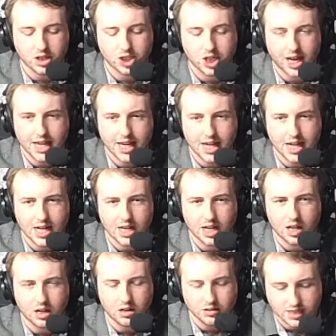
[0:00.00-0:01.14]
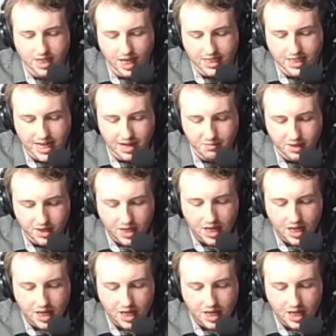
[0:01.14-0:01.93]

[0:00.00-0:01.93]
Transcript: Jake Hill alongside him.